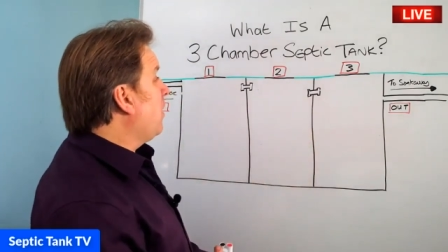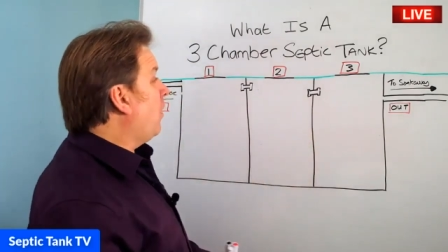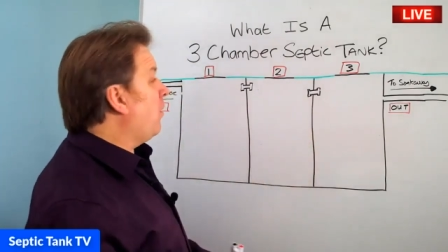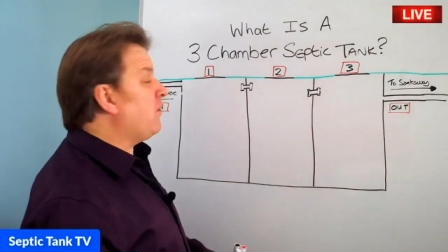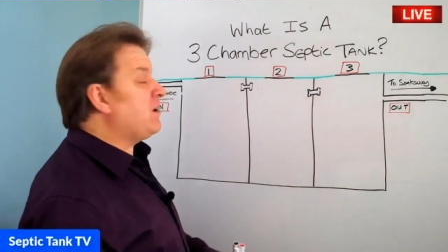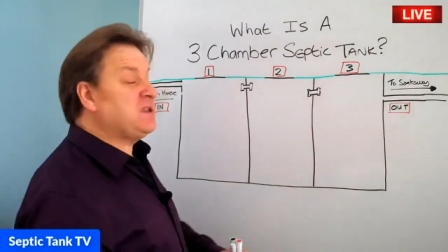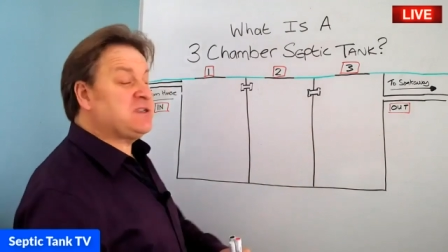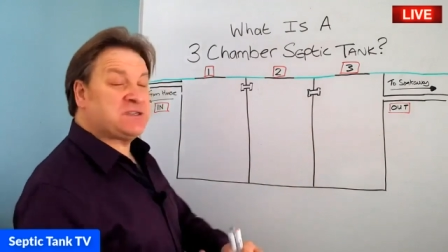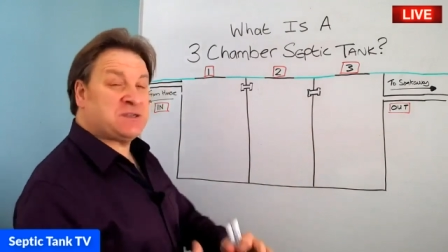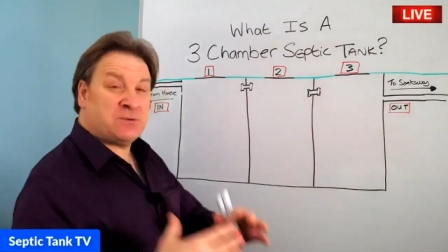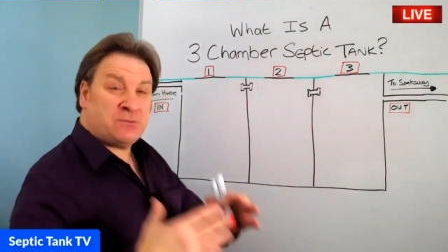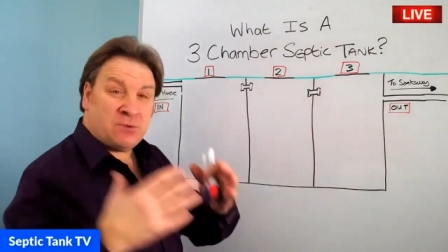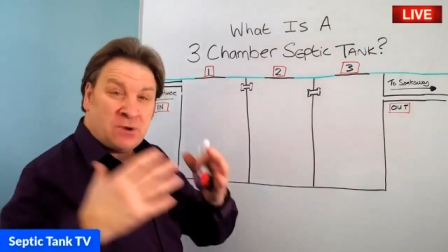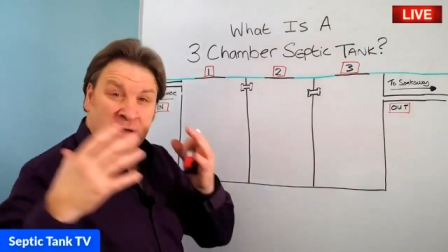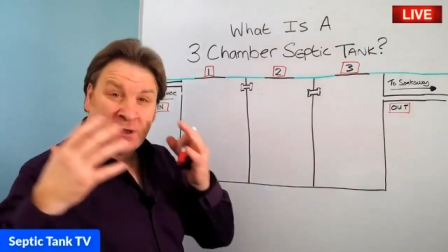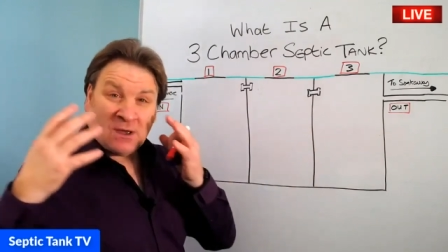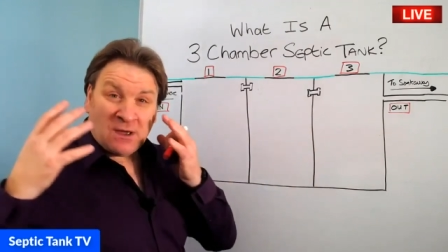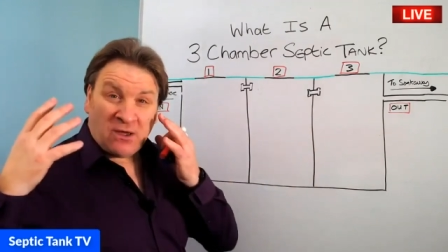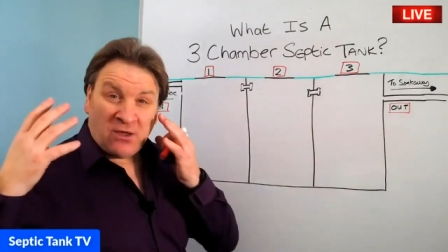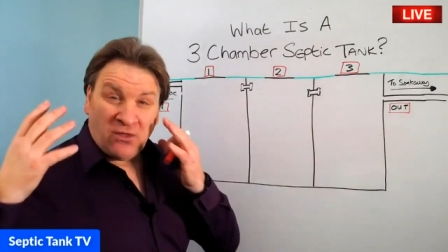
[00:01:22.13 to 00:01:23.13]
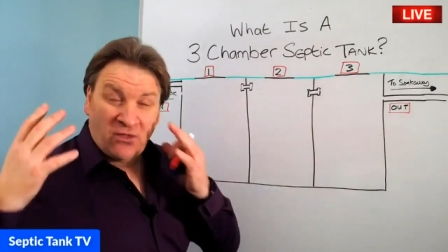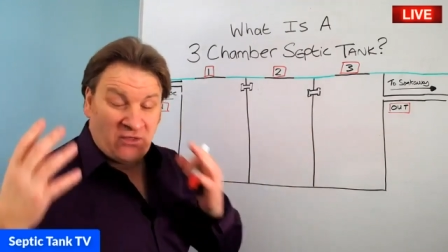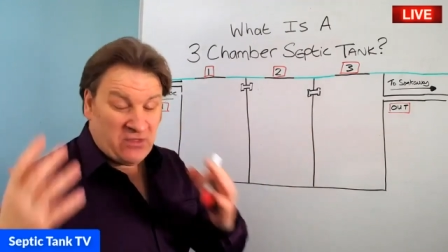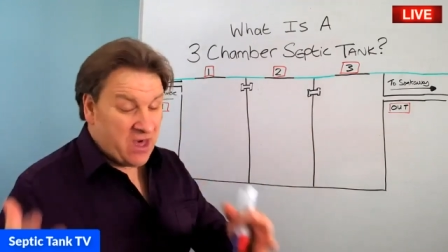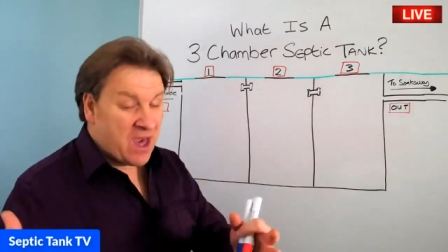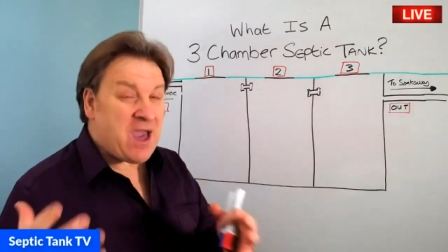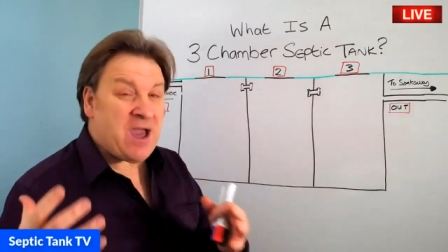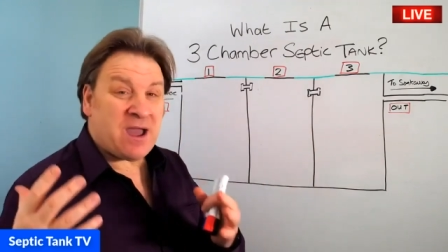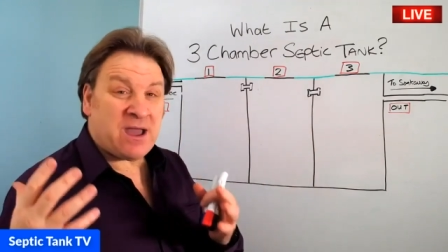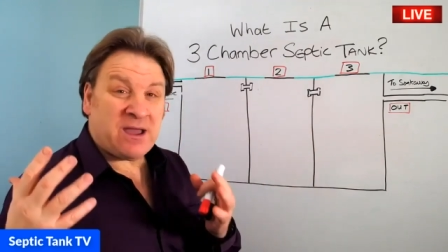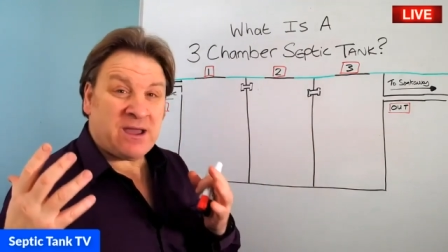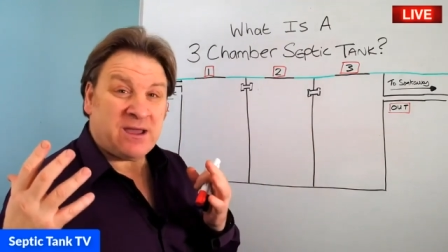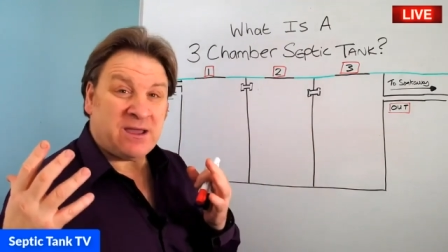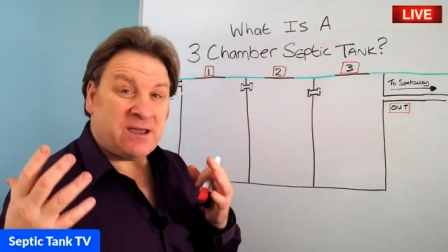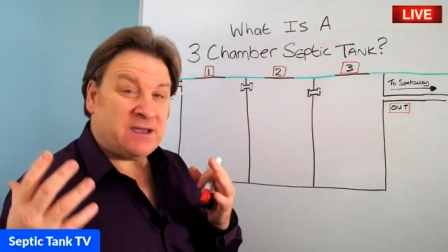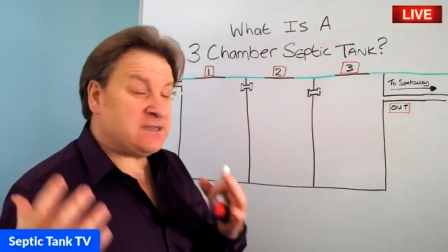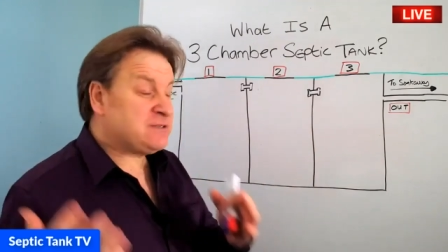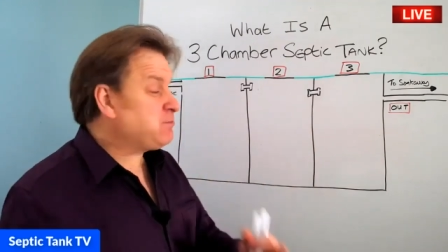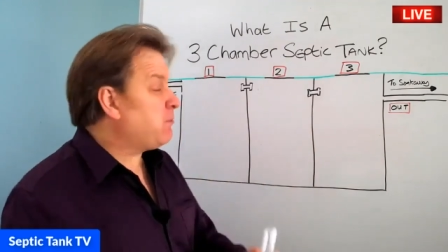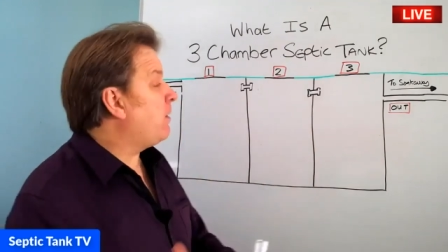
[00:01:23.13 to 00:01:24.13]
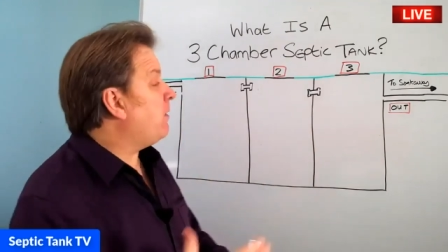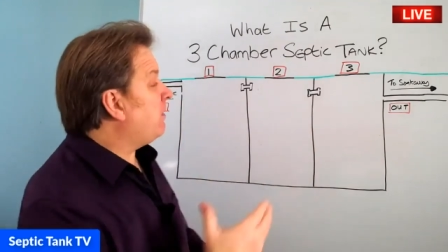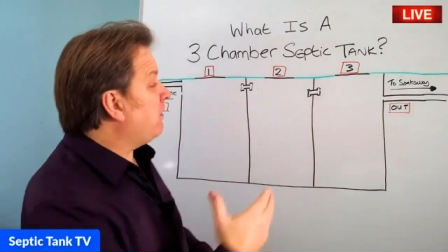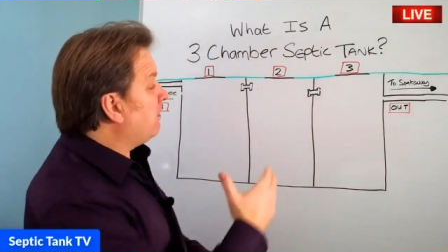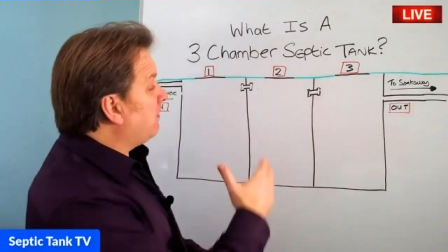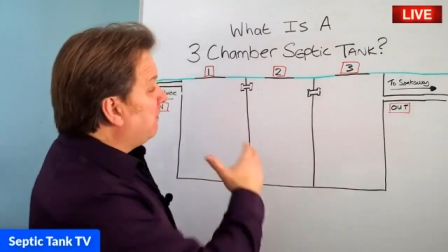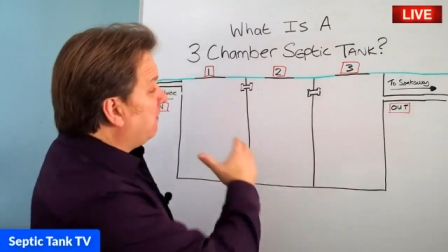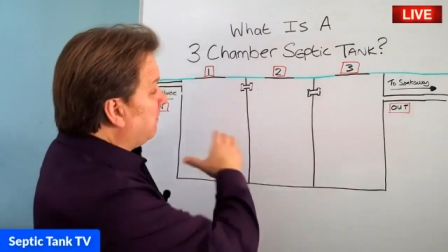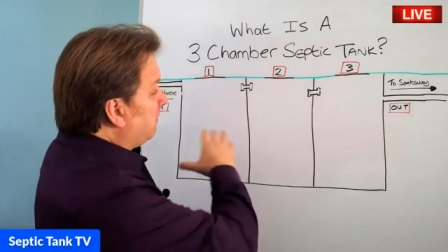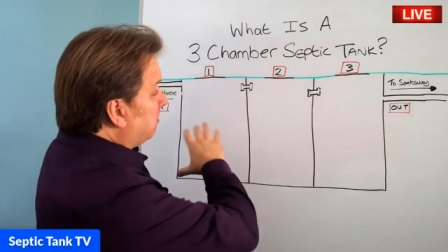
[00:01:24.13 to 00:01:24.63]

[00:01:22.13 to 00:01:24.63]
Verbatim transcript: All right, so that is what